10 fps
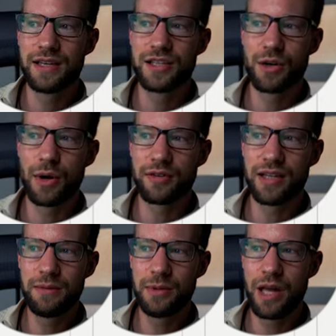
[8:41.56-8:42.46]
So our
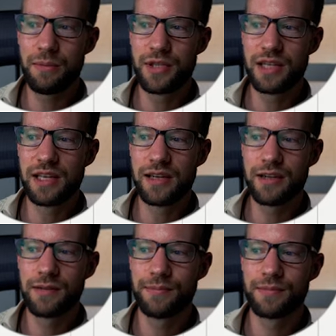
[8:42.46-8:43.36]
table object
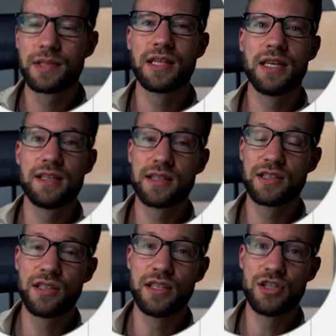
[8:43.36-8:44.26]
here is
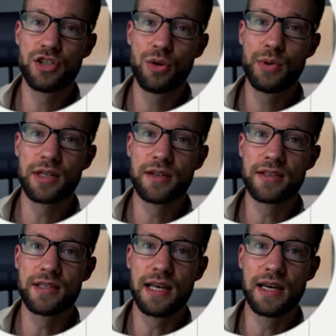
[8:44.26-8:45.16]
actually showing
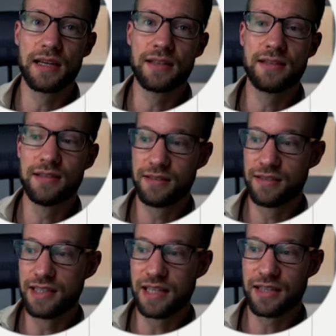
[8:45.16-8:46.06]
us that
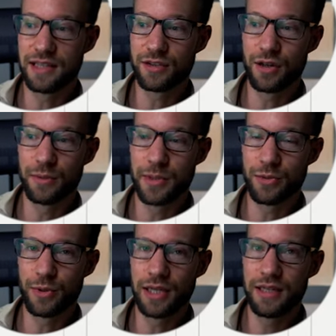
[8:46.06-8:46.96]
the index column is
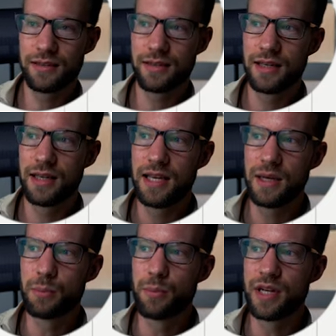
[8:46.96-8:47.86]
created.
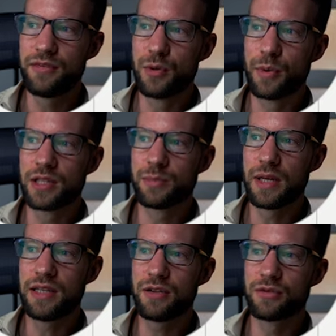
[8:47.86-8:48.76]
But if you
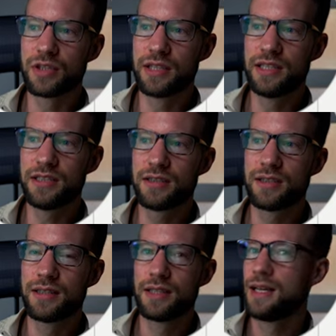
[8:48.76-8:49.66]
expand over
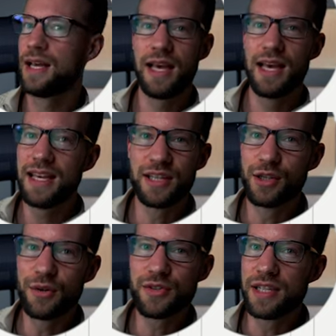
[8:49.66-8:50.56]
here,
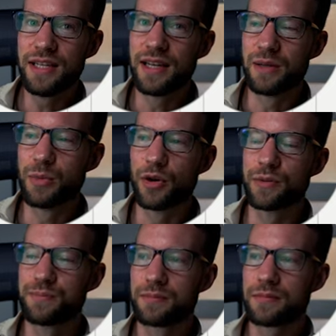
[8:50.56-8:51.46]
you don't see it anymore.